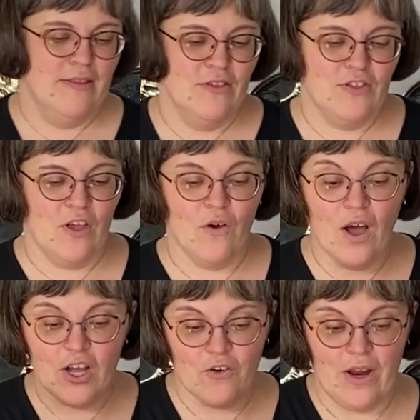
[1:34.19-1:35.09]
So
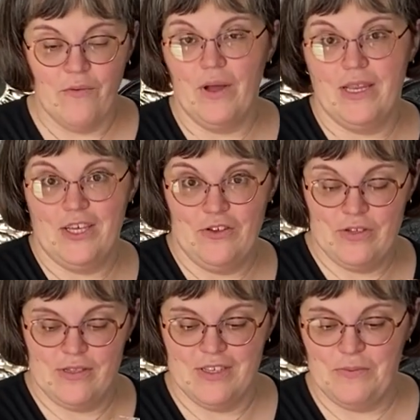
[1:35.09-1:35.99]
a great way to use
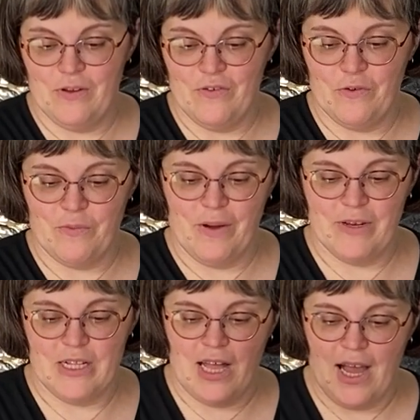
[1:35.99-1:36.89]
this beautiful
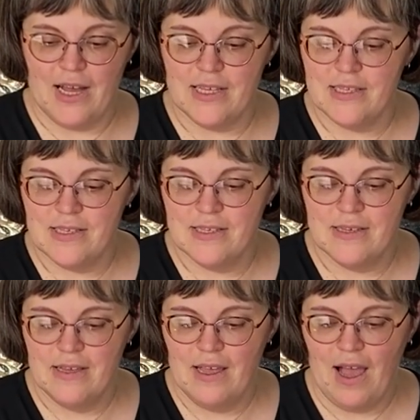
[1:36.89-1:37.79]
rimmed glass,
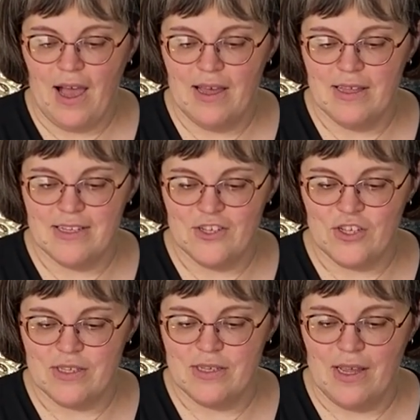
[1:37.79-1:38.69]
I like to
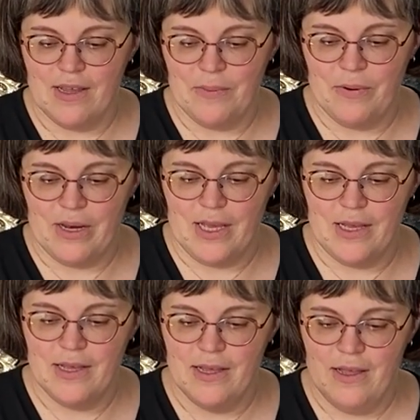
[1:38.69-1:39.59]
just take a
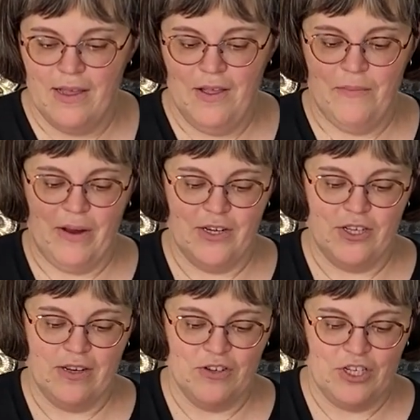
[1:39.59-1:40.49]
pretty
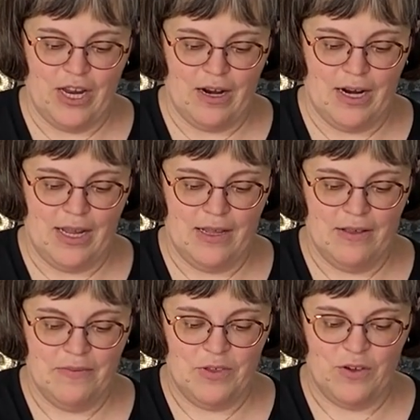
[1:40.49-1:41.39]
maraschino cherry.
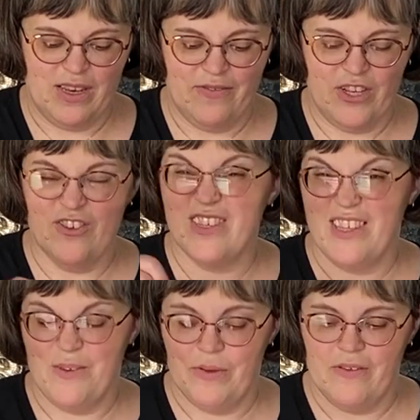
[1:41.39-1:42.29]
You can even use a
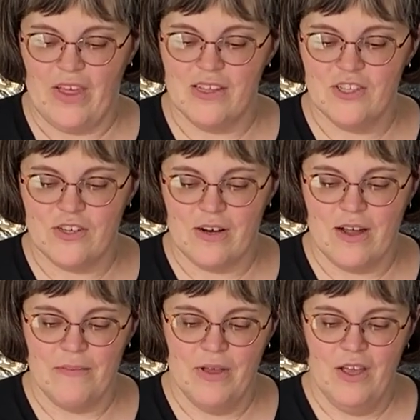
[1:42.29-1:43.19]
little bit of that
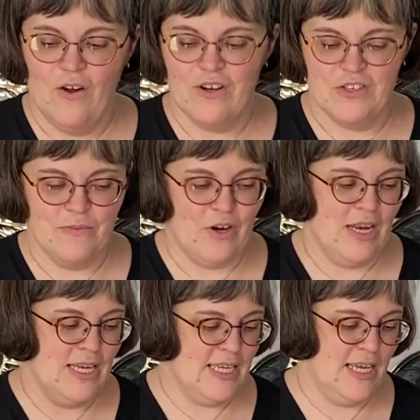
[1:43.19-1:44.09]
syrup or some
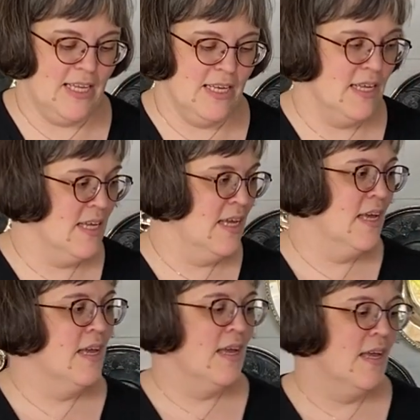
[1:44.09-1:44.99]
grenadine,
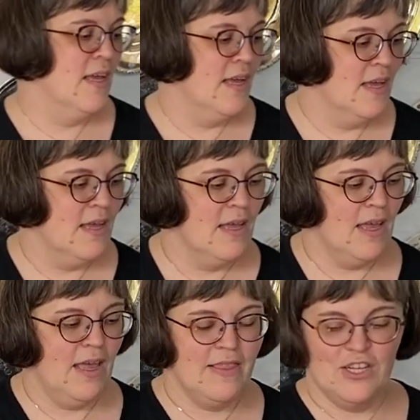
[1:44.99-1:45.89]

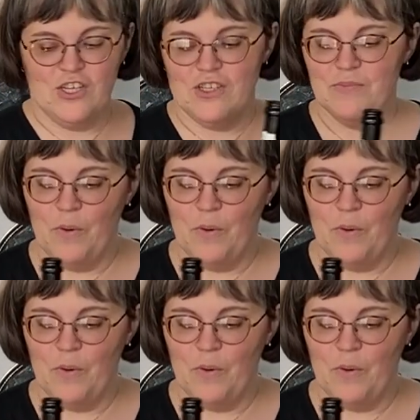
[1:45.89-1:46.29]
and then just